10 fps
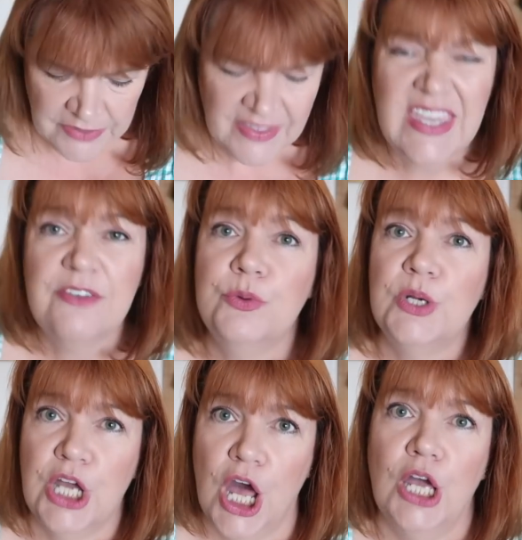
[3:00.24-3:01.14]
They give you
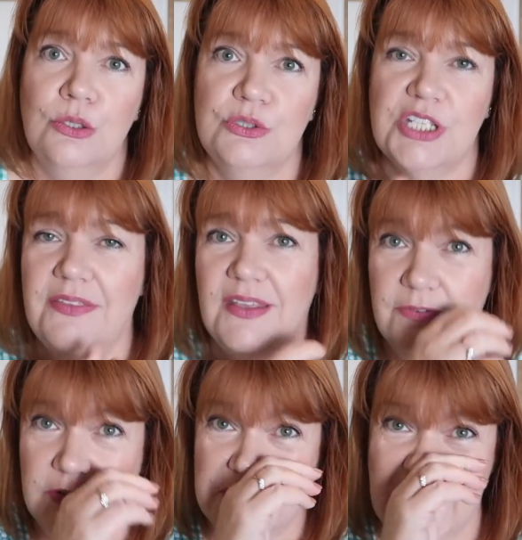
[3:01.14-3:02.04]
a code, and then
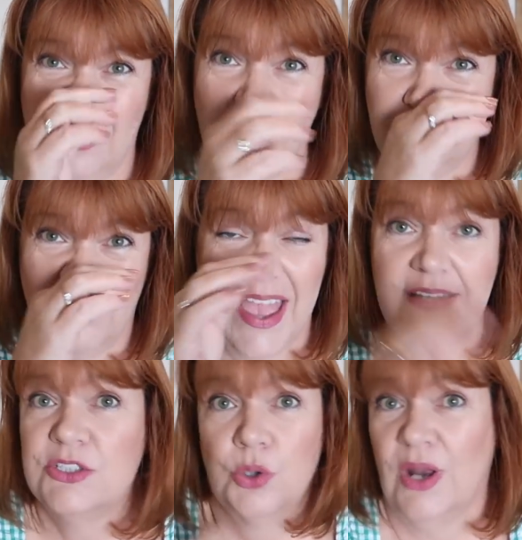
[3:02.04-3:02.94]
if you tell
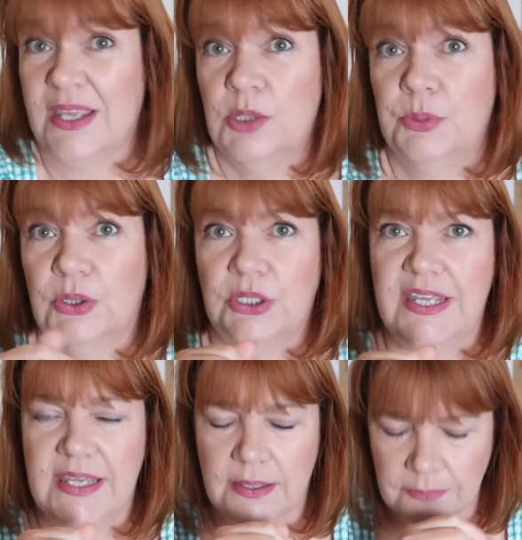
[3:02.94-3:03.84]
friends, or I could put it on
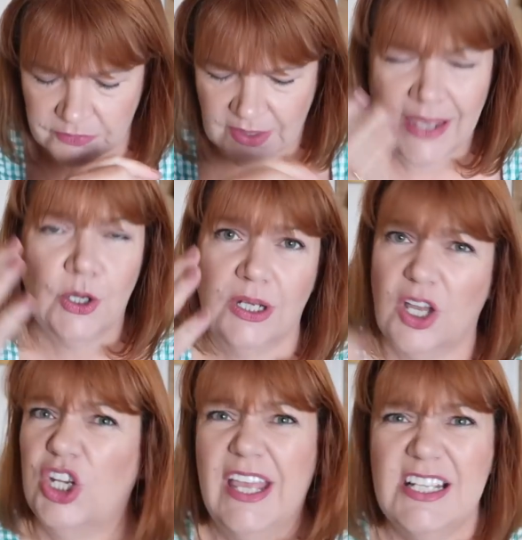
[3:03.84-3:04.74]
here. Hang on,
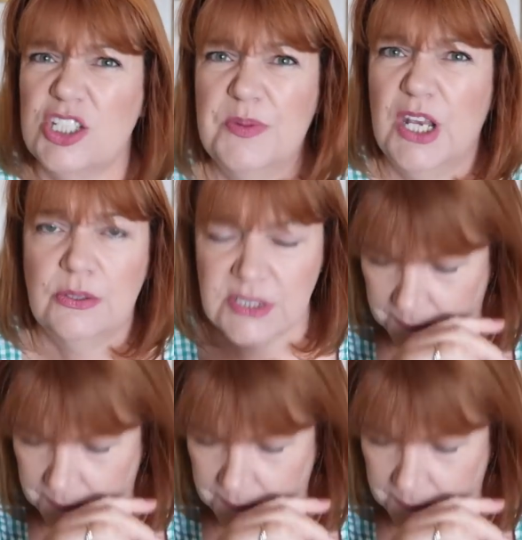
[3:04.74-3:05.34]
got to itch my nose.